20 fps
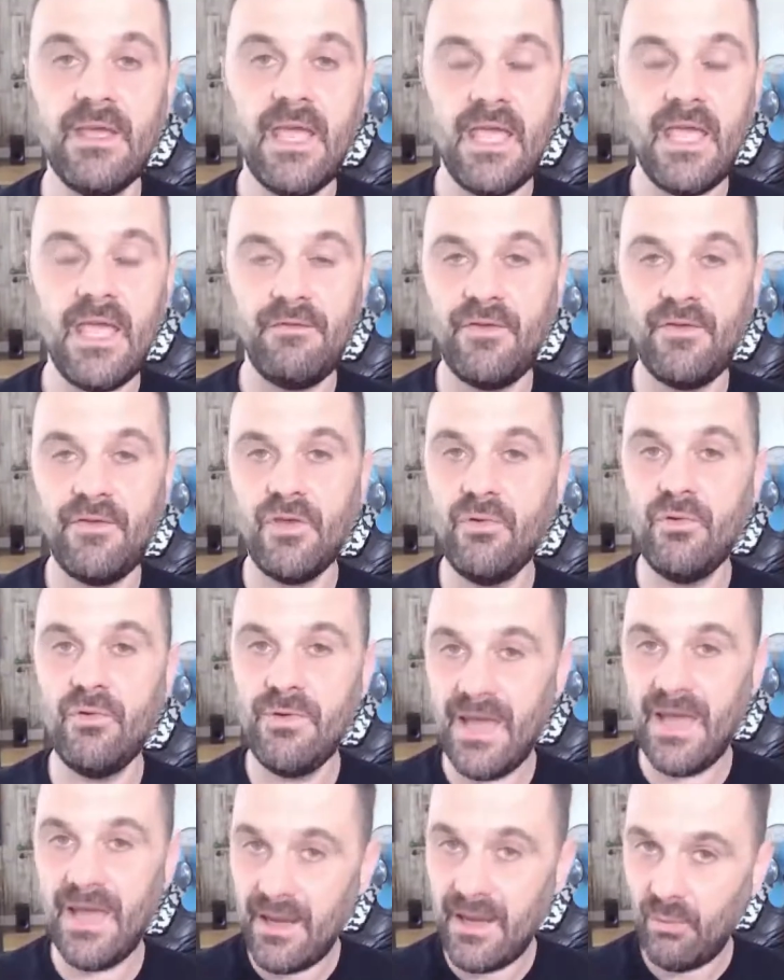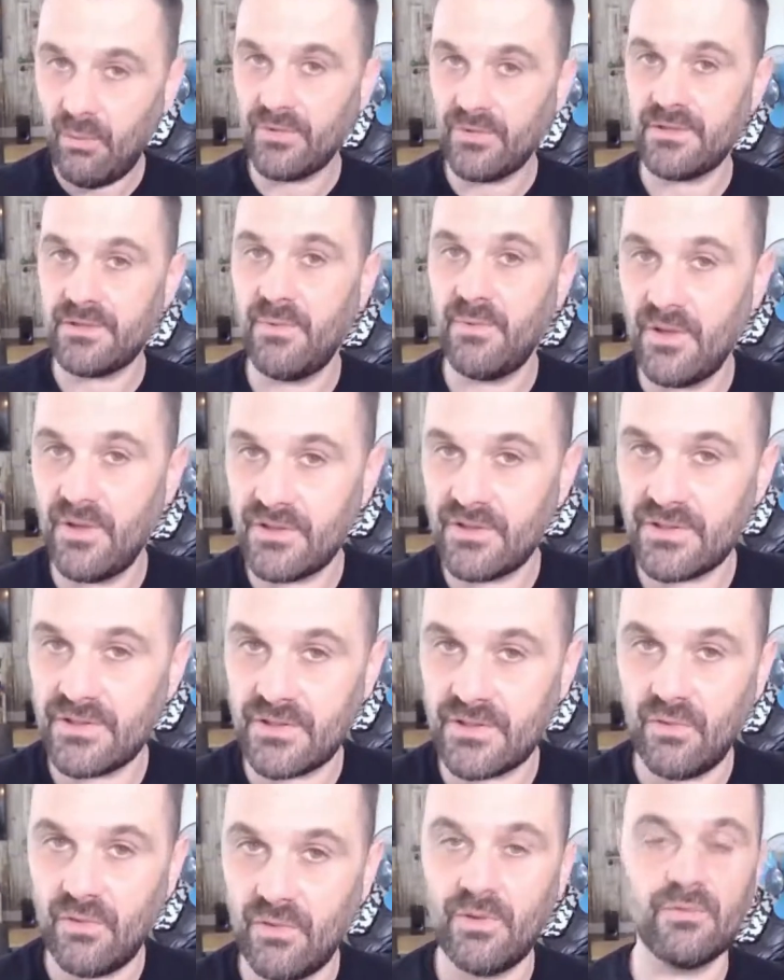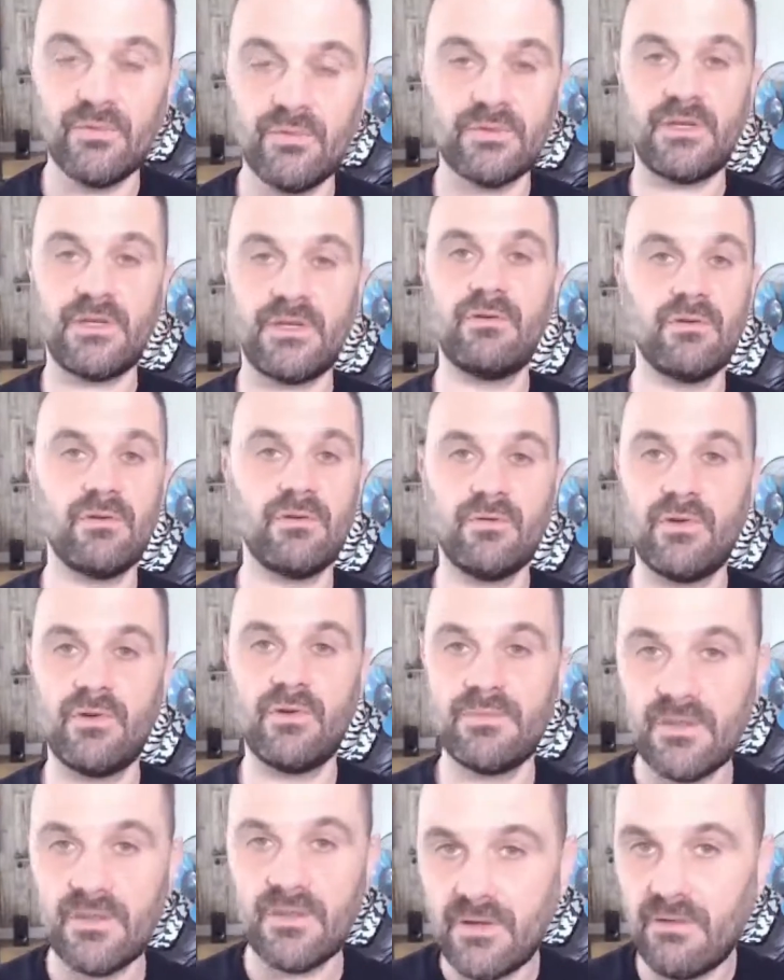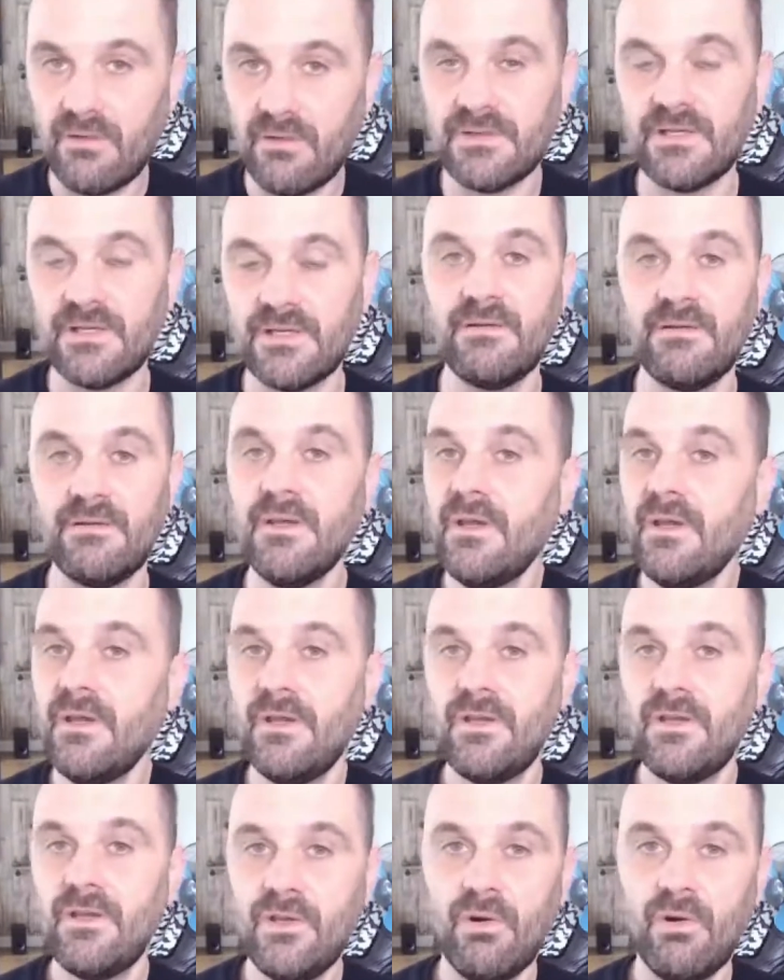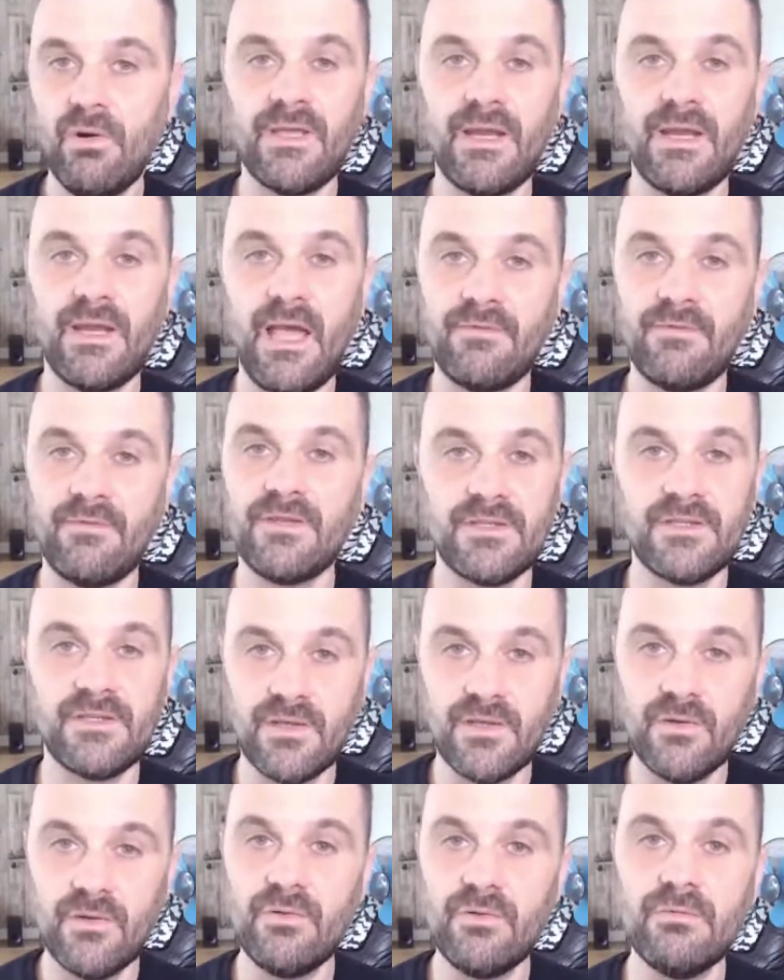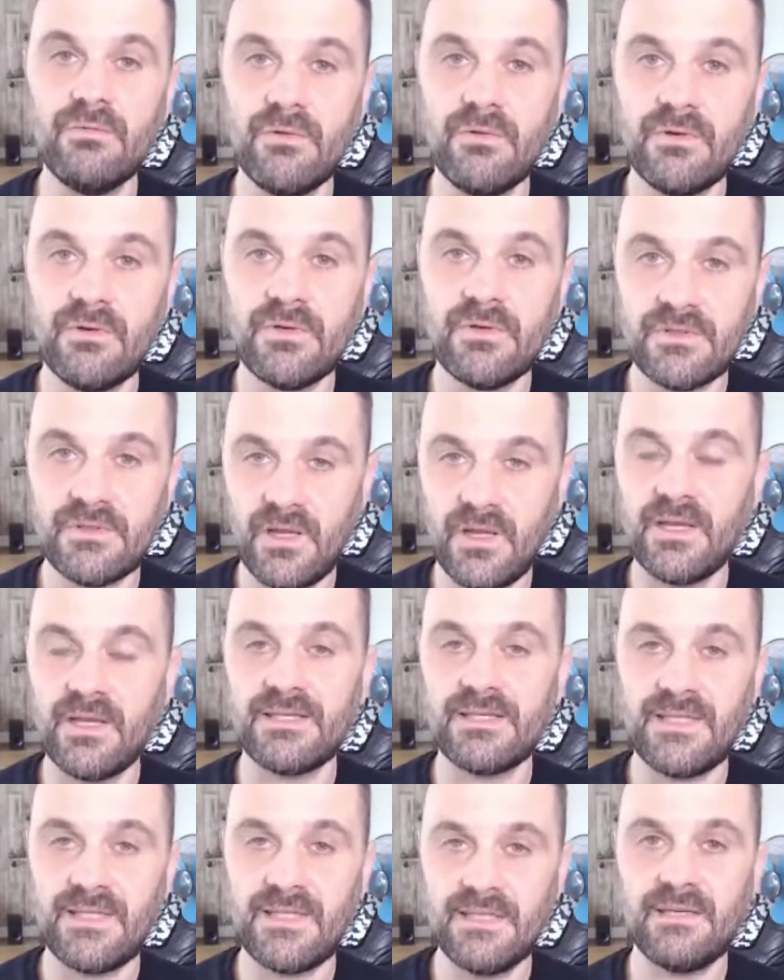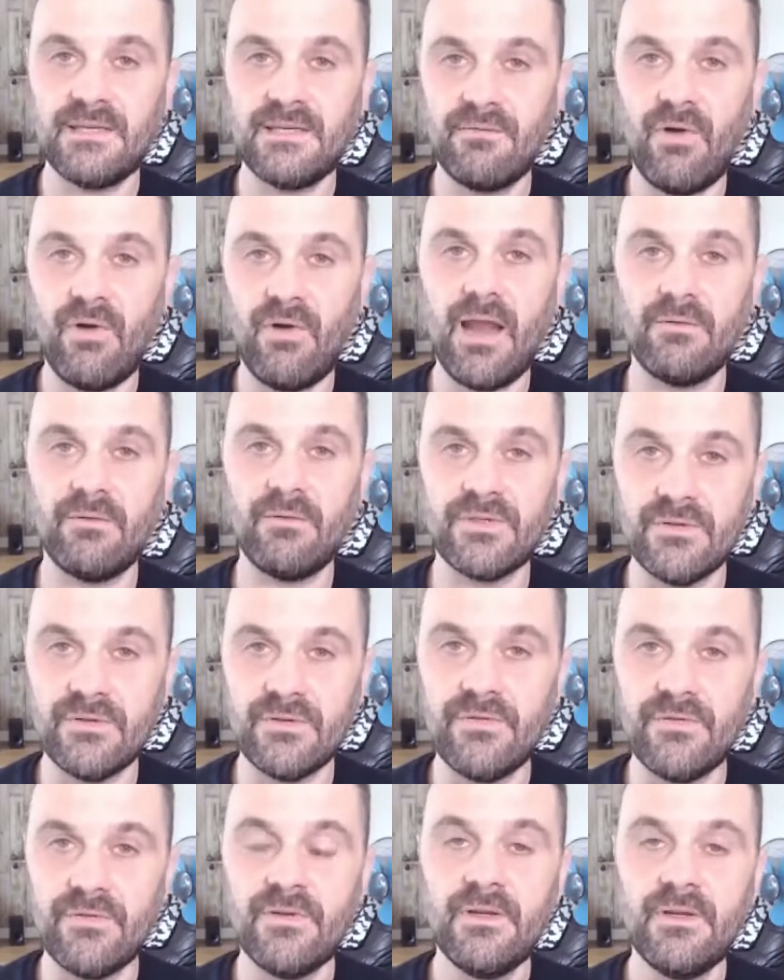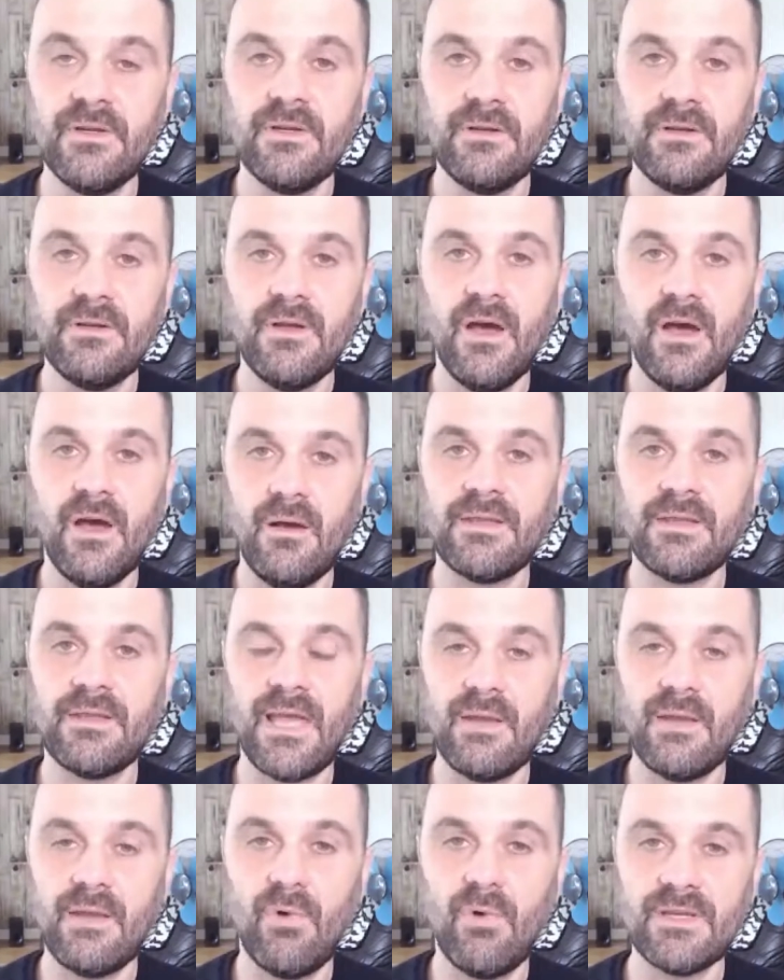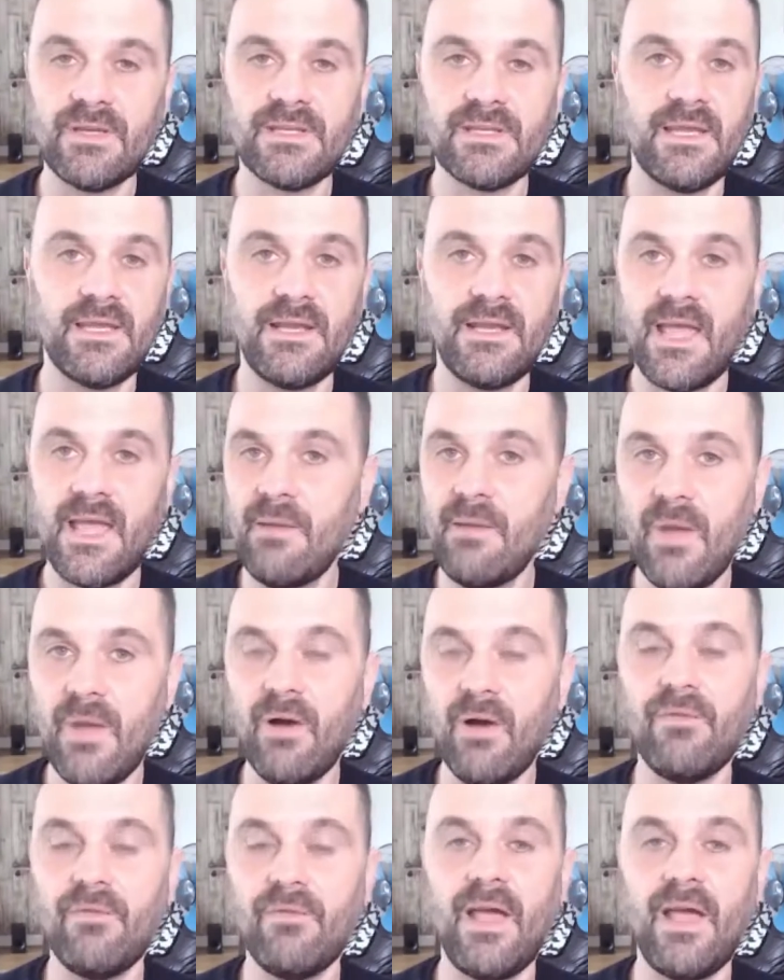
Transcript: If you now want to purchase a coin or token or cryptocurrency, you are going to have to do an extensive round of KYC and AML.